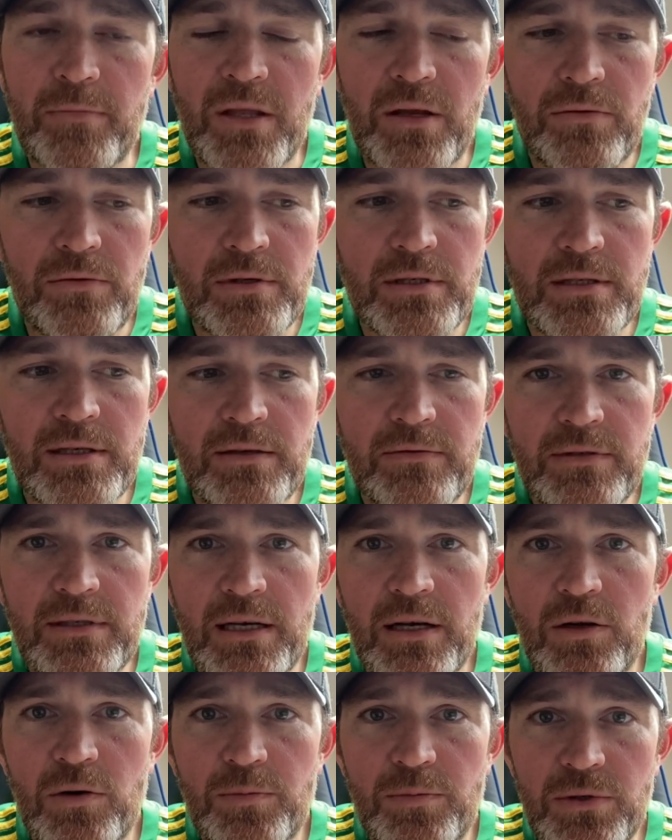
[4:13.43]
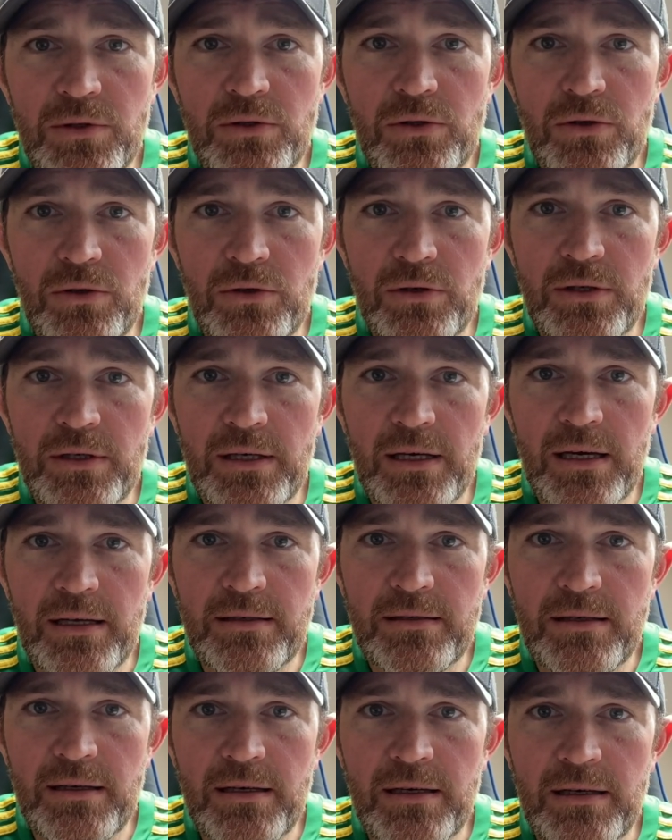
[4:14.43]
receive setup is good to
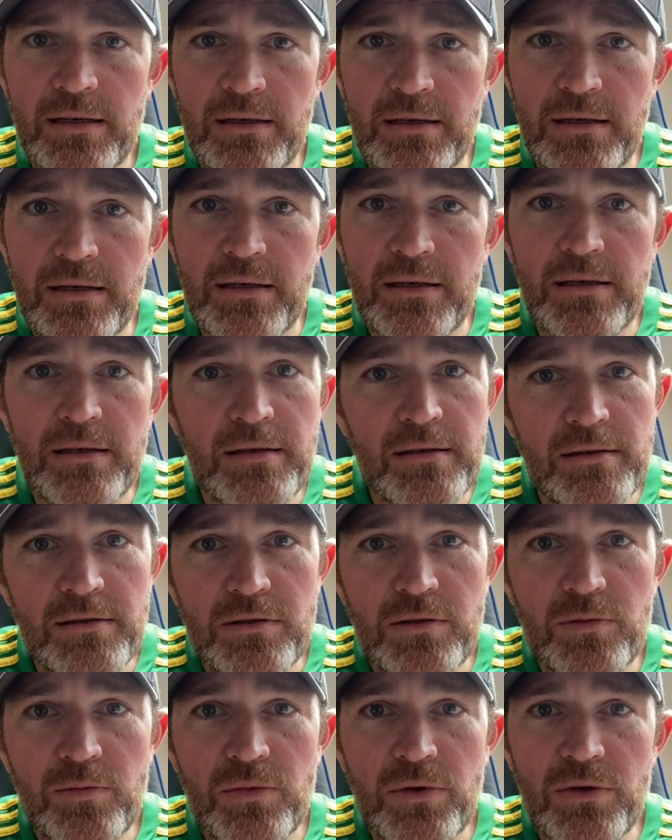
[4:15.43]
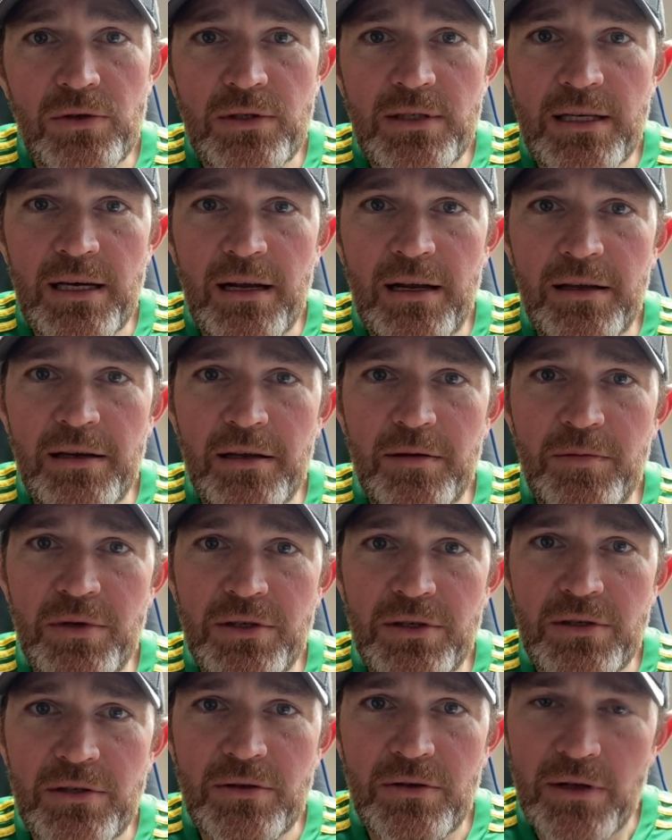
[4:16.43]
get some good satellite
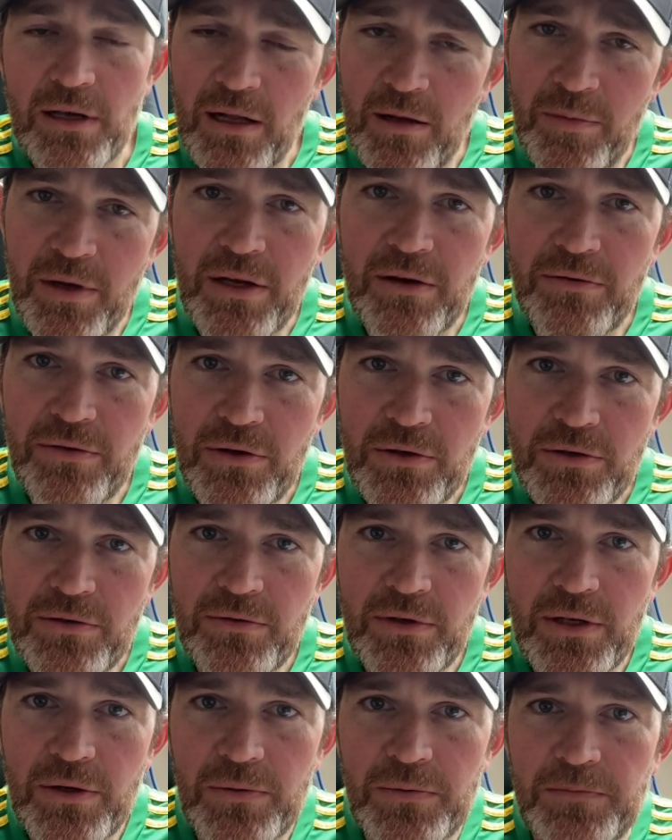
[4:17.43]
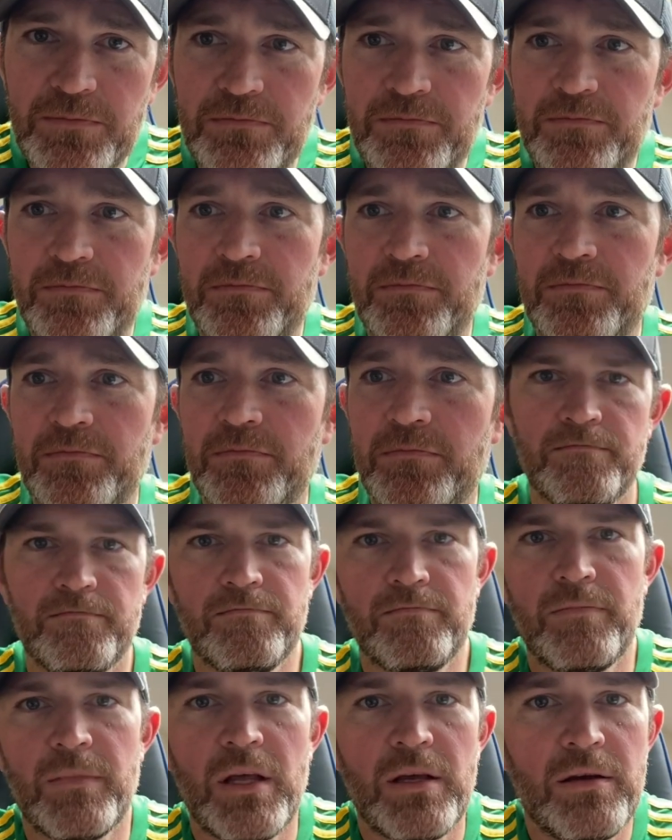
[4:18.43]
images. So that'll be in a future video.
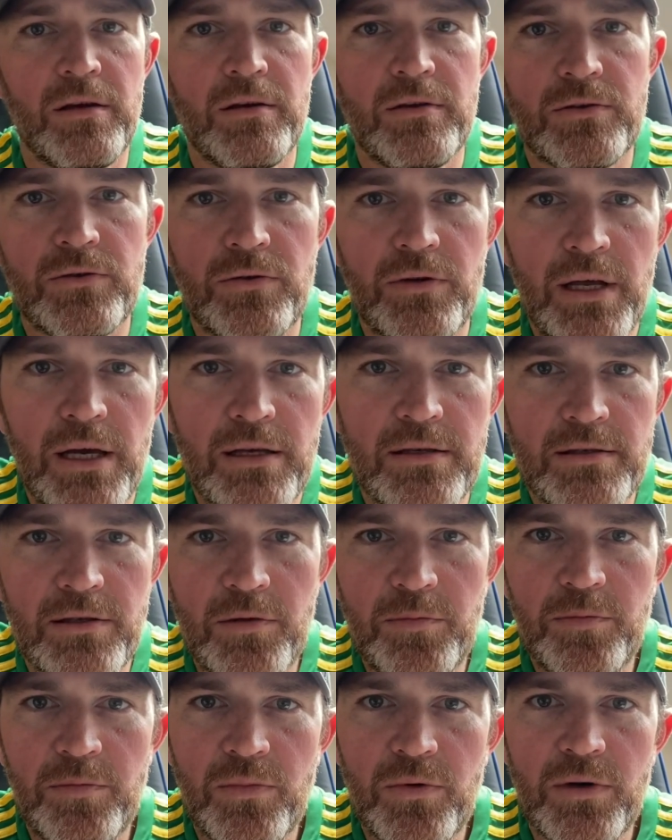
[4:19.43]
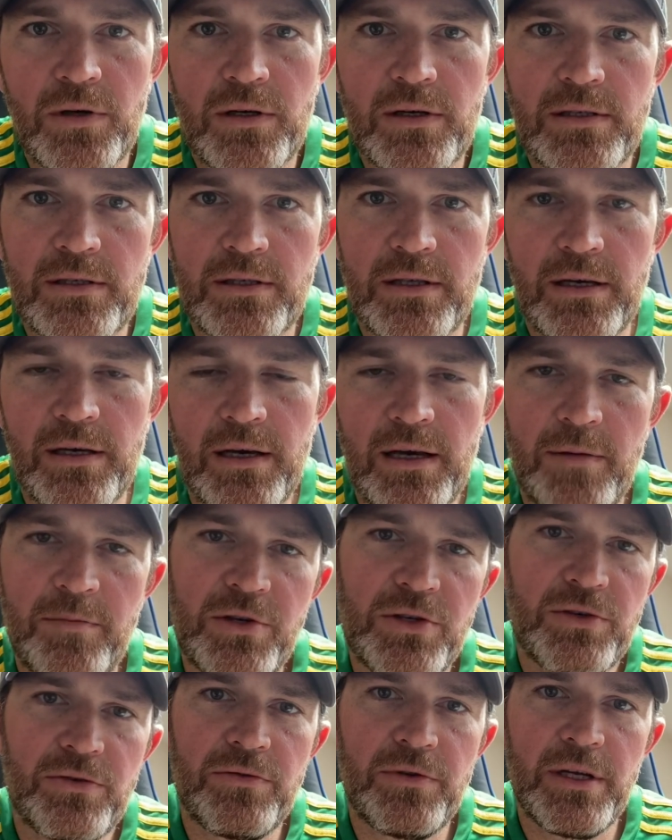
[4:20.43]
So next up was the
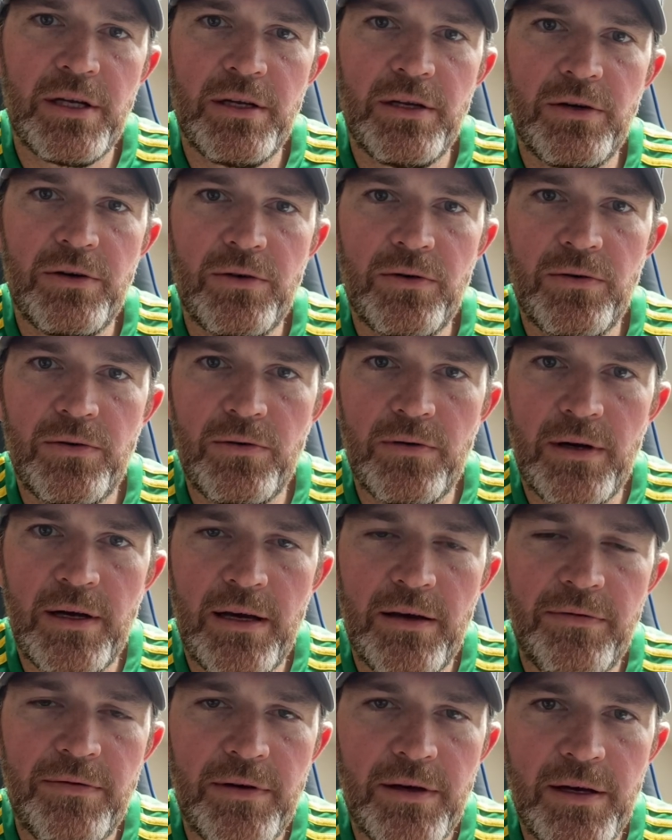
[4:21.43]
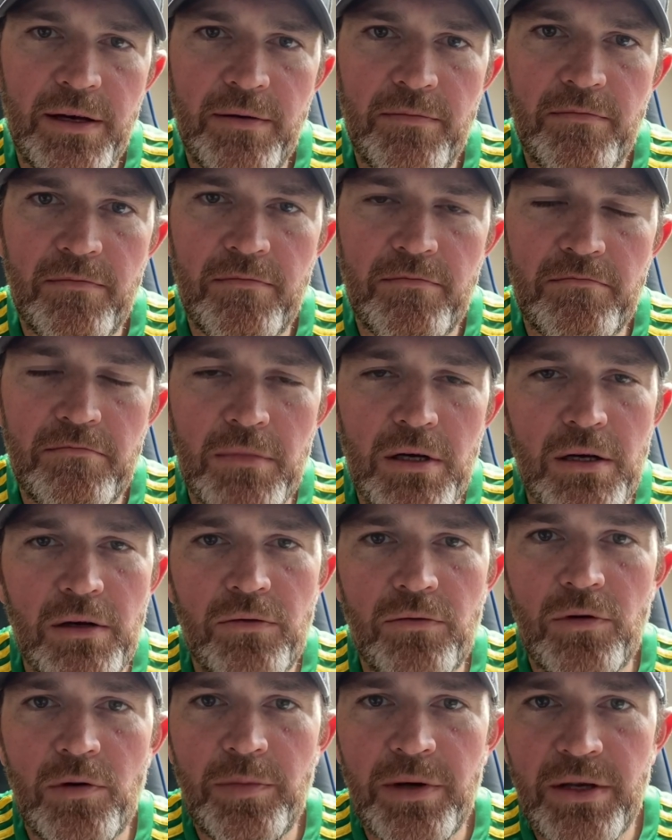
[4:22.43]
amateur radio FM
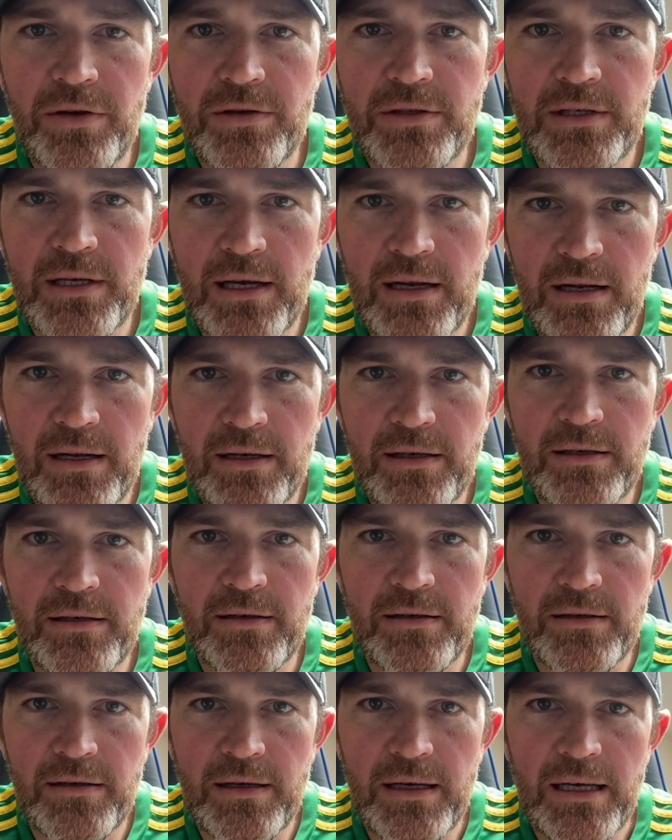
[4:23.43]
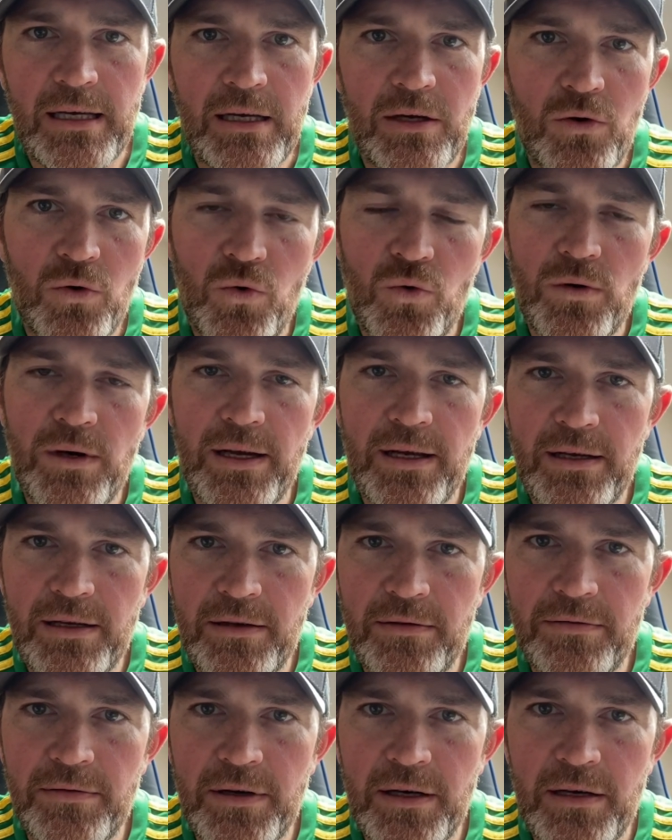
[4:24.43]
repeater satellite,
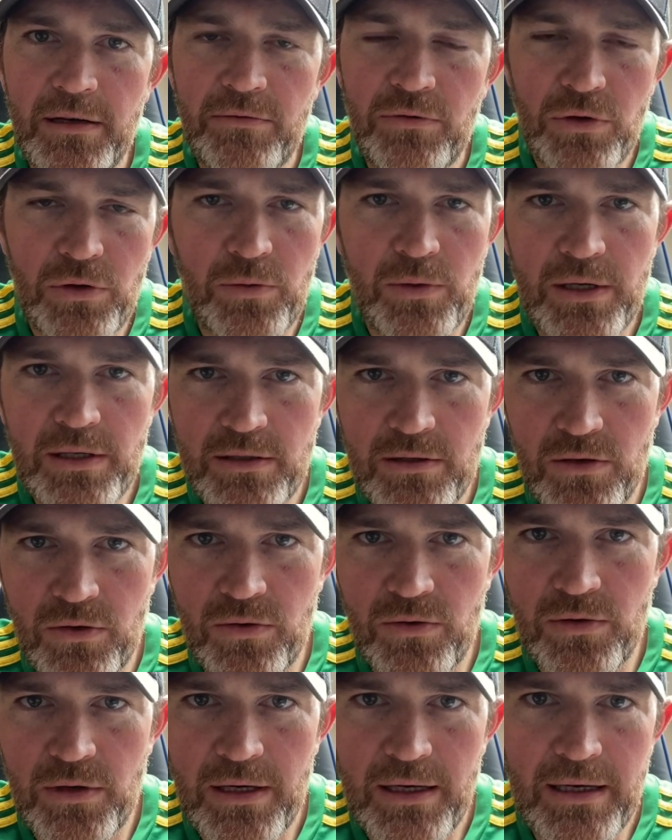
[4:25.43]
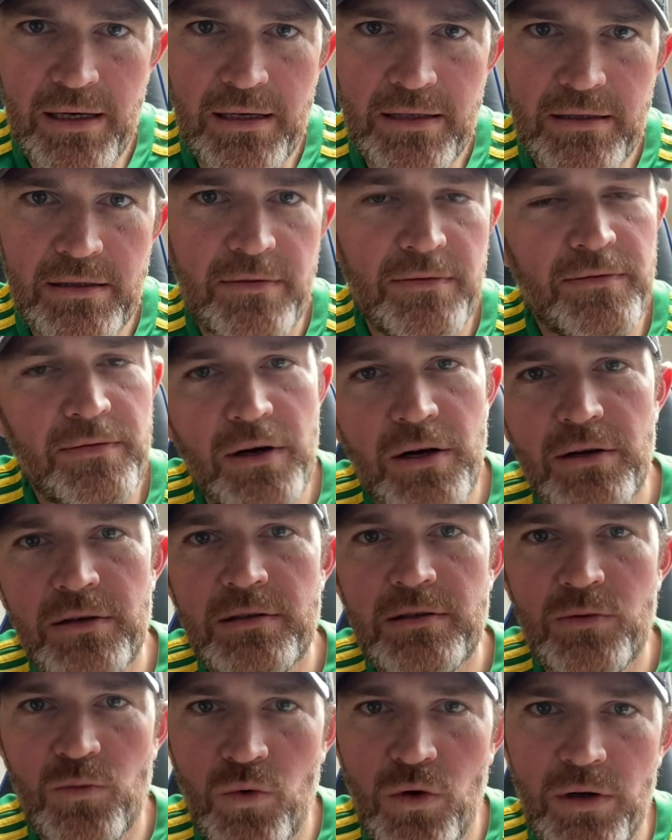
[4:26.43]
AO95, otherwise known as
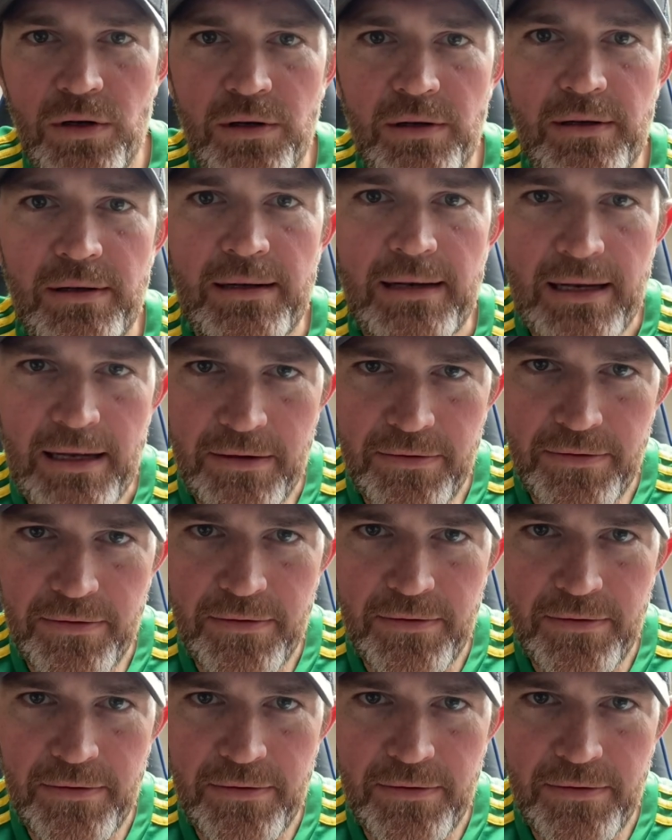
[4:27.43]
Fox 1 Cliff.